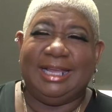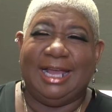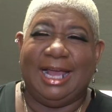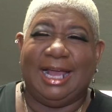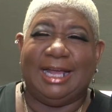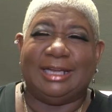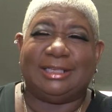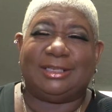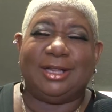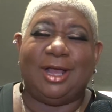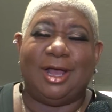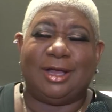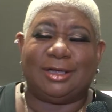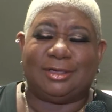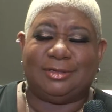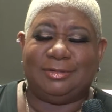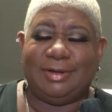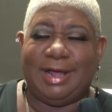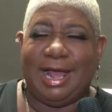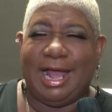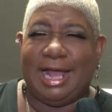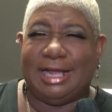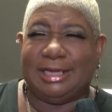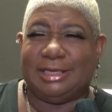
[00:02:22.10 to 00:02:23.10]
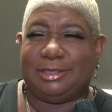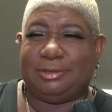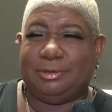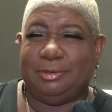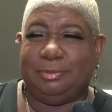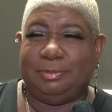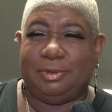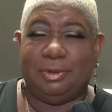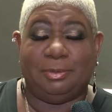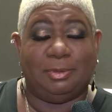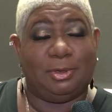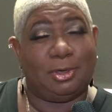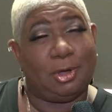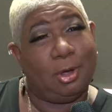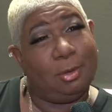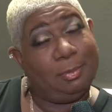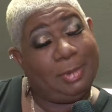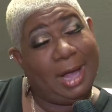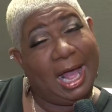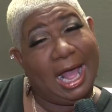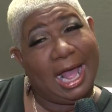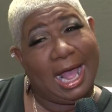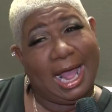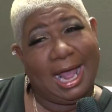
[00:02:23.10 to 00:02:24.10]
I talk trash when people go
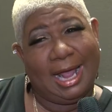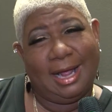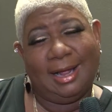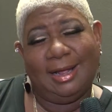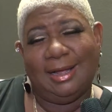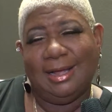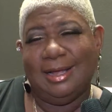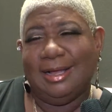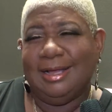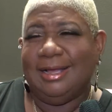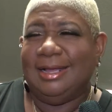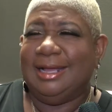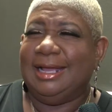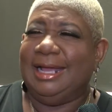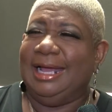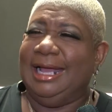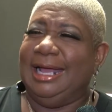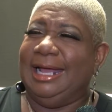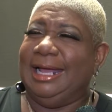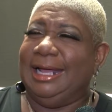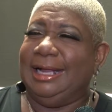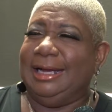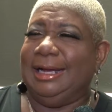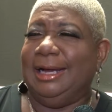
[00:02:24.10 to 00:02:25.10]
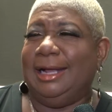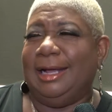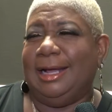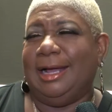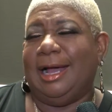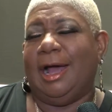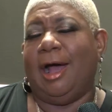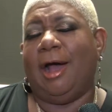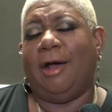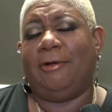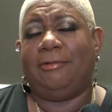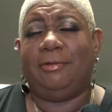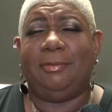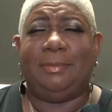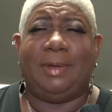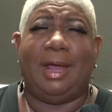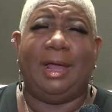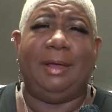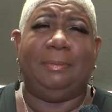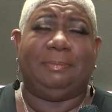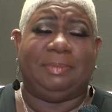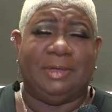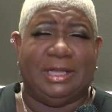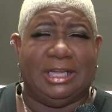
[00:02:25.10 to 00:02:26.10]
by and offer
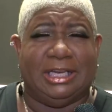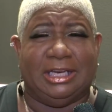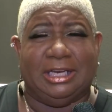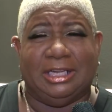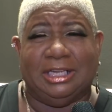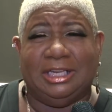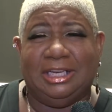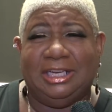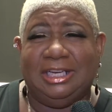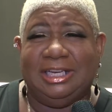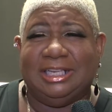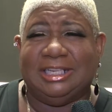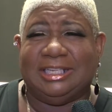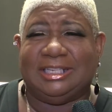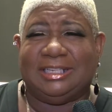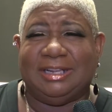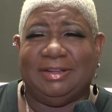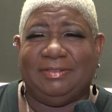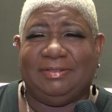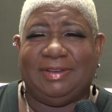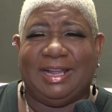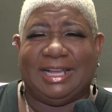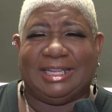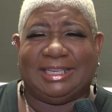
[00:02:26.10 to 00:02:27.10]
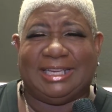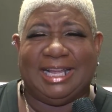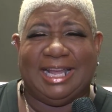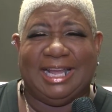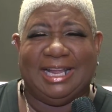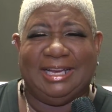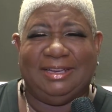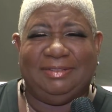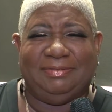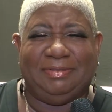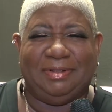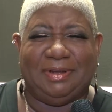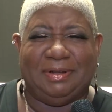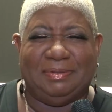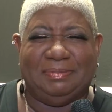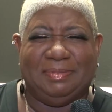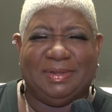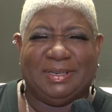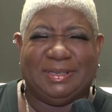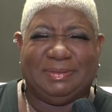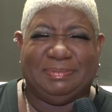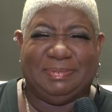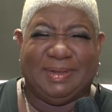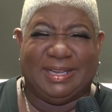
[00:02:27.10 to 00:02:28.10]
my opinion and stuff like that. Very
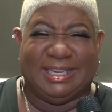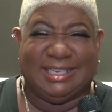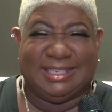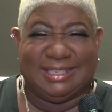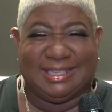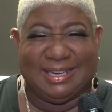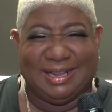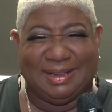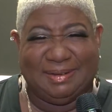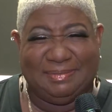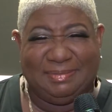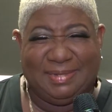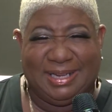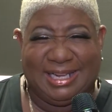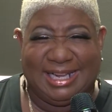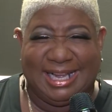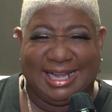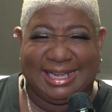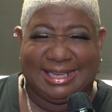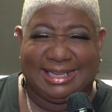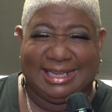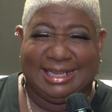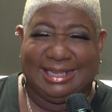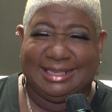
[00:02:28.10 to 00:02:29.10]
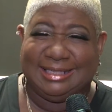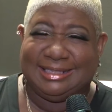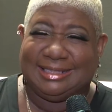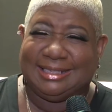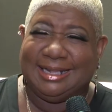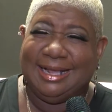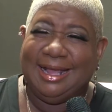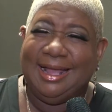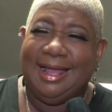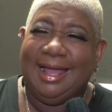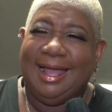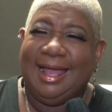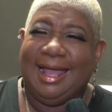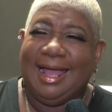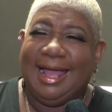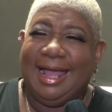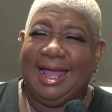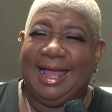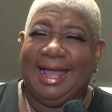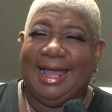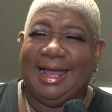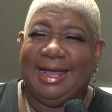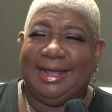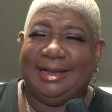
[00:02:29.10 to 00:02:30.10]
much based on me, I guess.
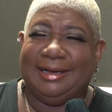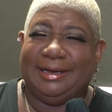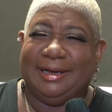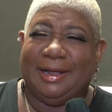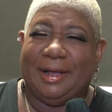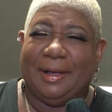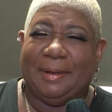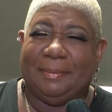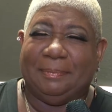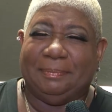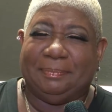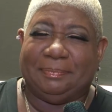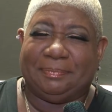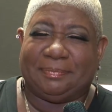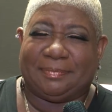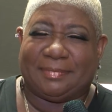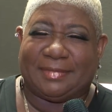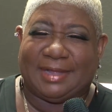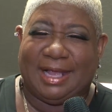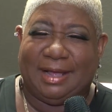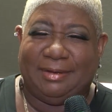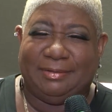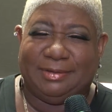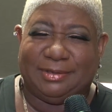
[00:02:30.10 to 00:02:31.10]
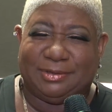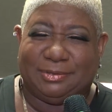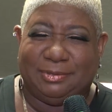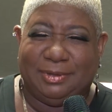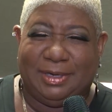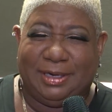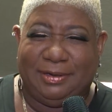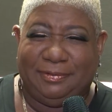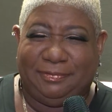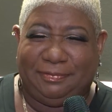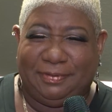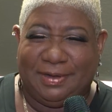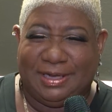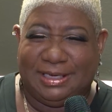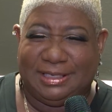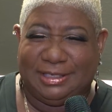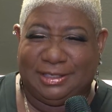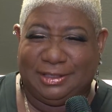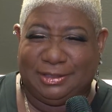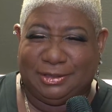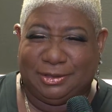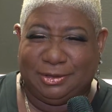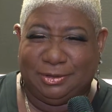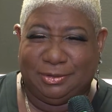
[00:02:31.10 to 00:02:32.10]
And that was really fun
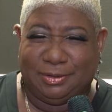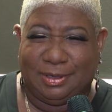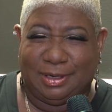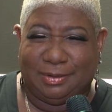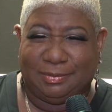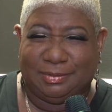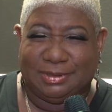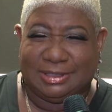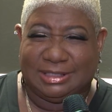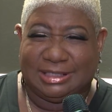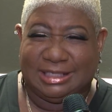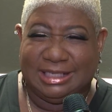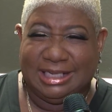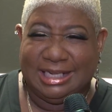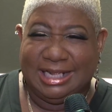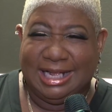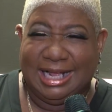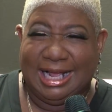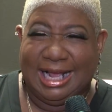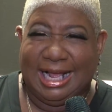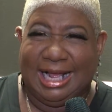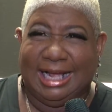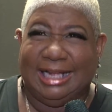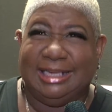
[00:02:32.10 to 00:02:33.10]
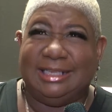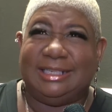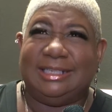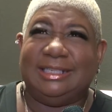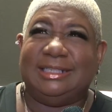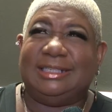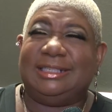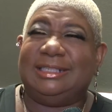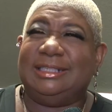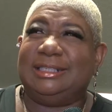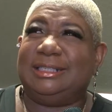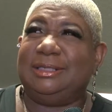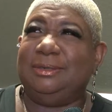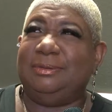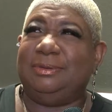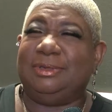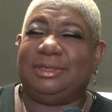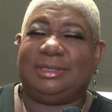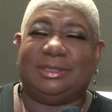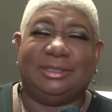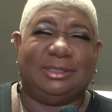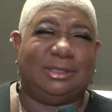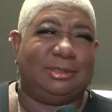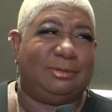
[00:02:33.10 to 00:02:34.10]
to do. I was anxious to see
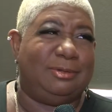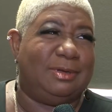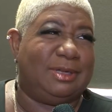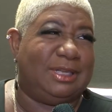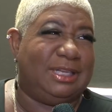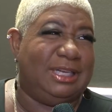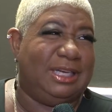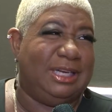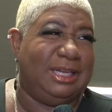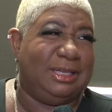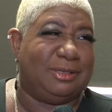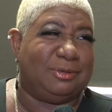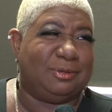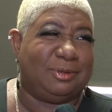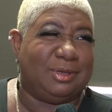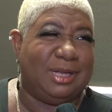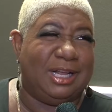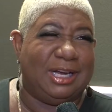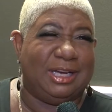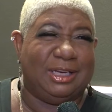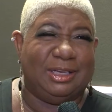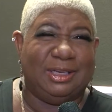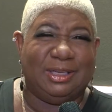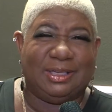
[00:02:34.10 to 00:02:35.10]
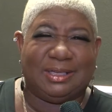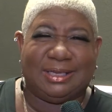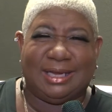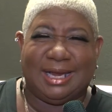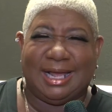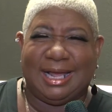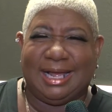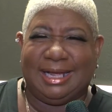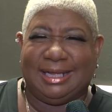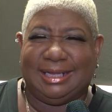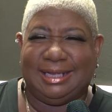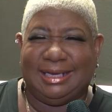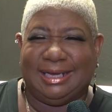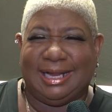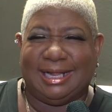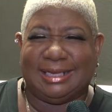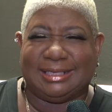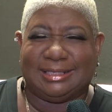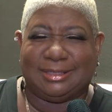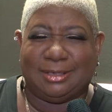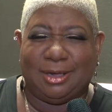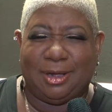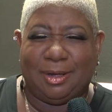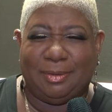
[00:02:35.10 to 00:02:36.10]
what the Shrunken Heads were going to look like, and I
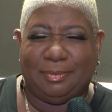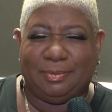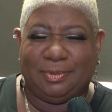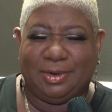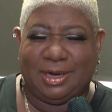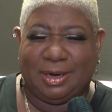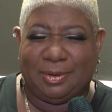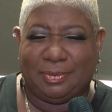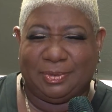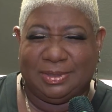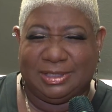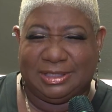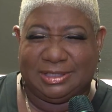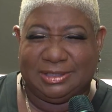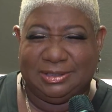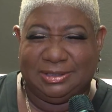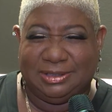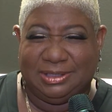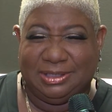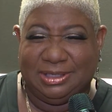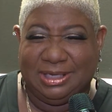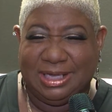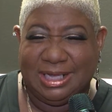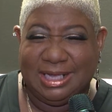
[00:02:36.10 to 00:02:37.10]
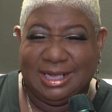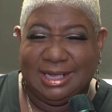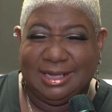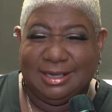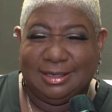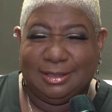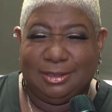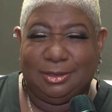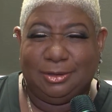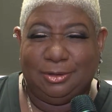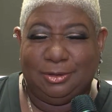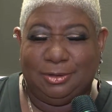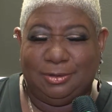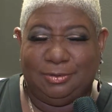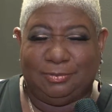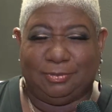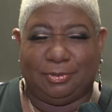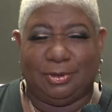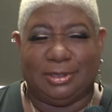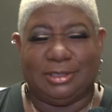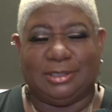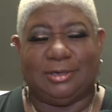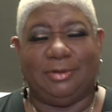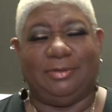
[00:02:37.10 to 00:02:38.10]
saw them when I went to do
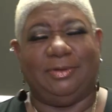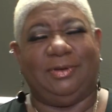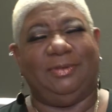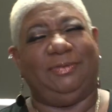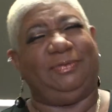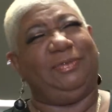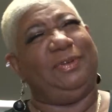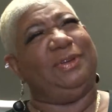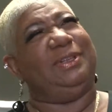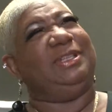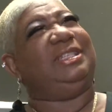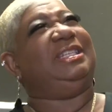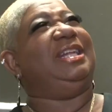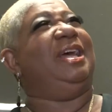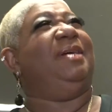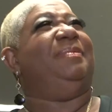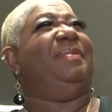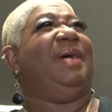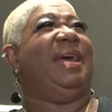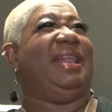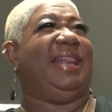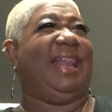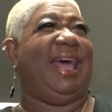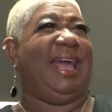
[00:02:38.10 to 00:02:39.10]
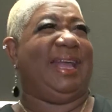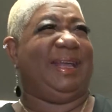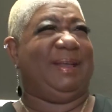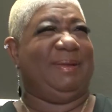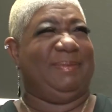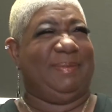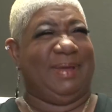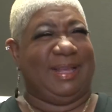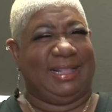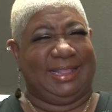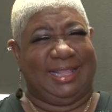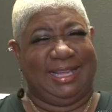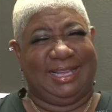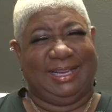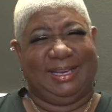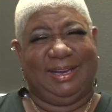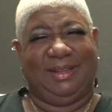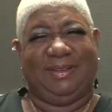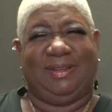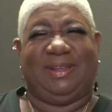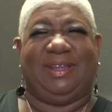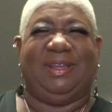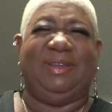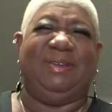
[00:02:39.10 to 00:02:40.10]
voiceover the first time. I like them. I think
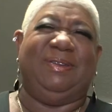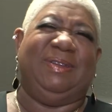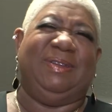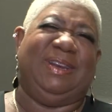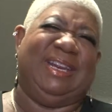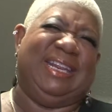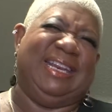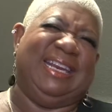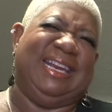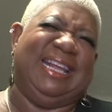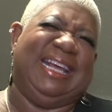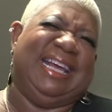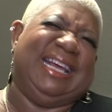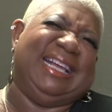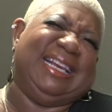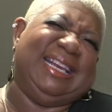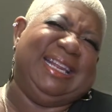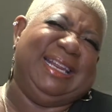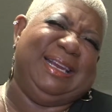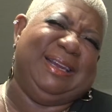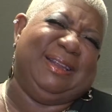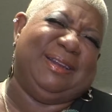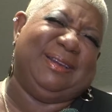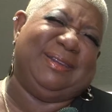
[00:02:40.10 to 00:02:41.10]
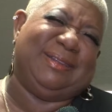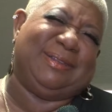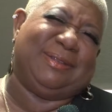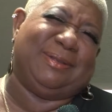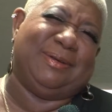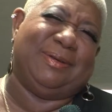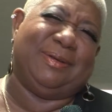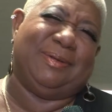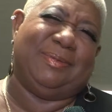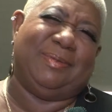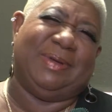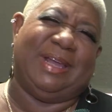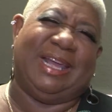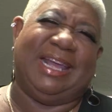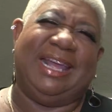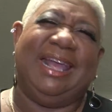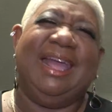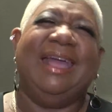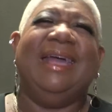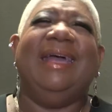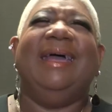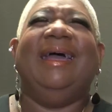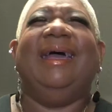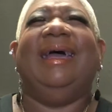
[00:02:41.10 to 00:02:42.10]
they're cute in an ugly little sort of way.
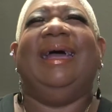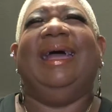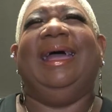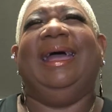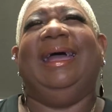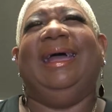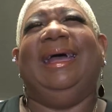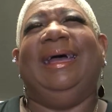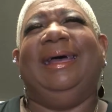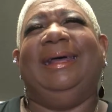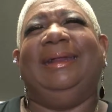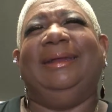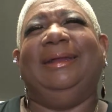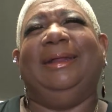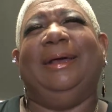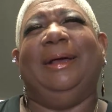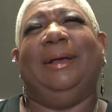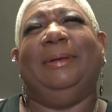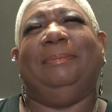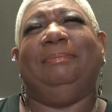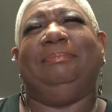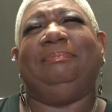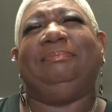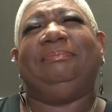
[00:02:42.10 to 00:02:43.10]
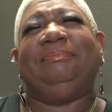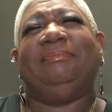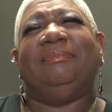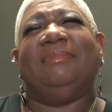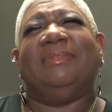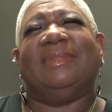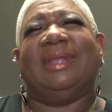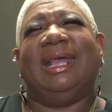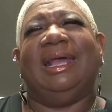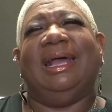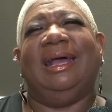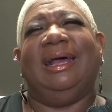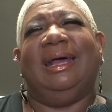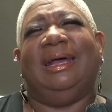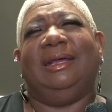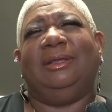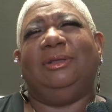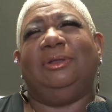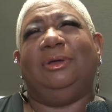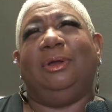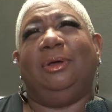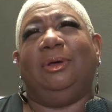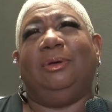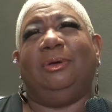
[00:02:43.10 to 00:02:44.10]
And
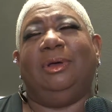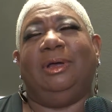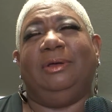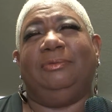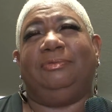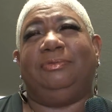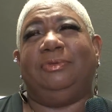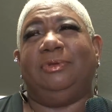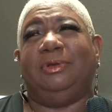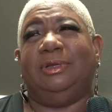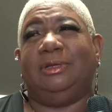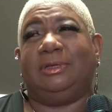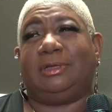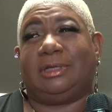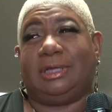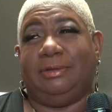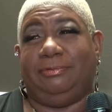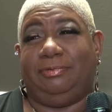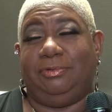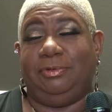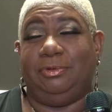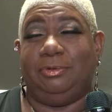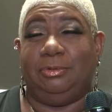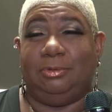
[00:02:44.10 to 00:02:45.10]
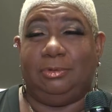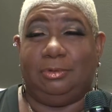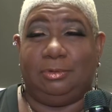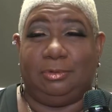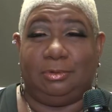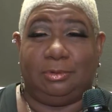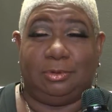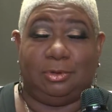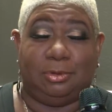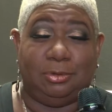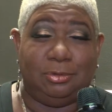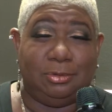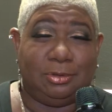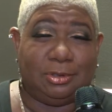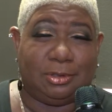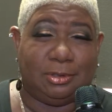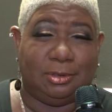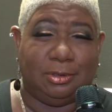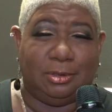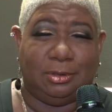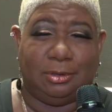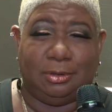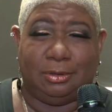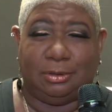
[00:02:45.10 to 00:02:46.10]
if you
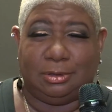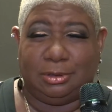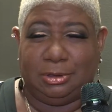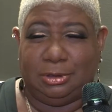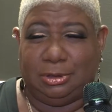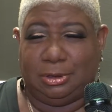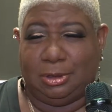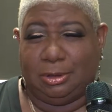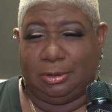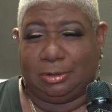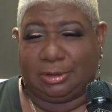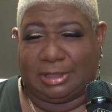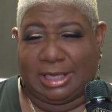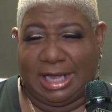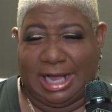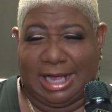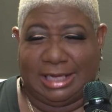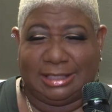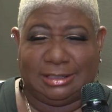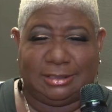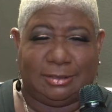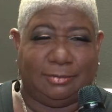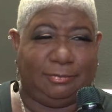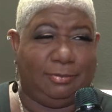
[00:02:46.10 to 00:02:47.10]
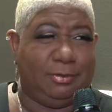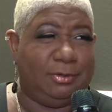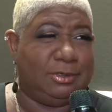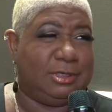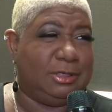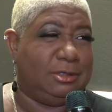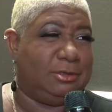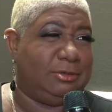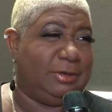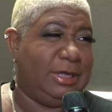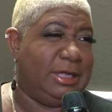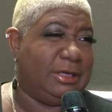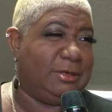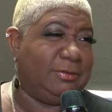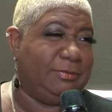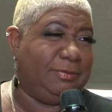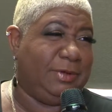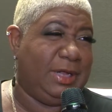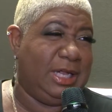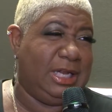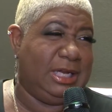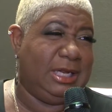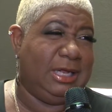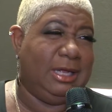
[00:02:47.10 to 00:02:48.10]
Google, cast of Hotel
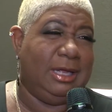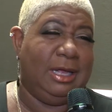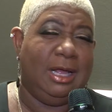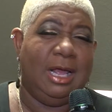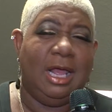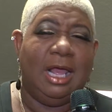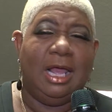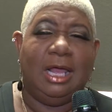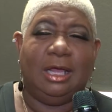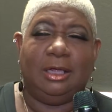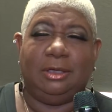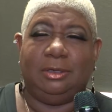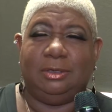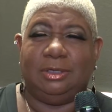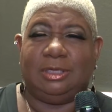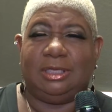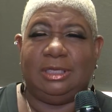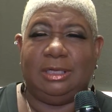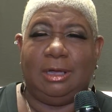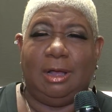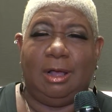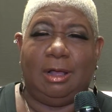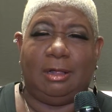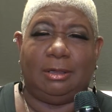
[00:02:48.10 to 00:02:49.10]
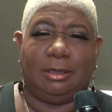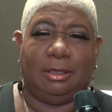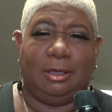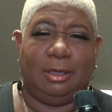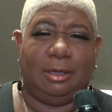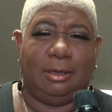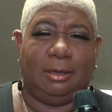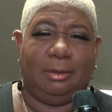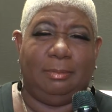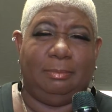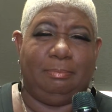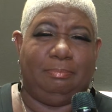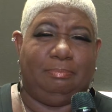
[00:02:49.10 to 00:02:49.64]
Transylvania, you see all the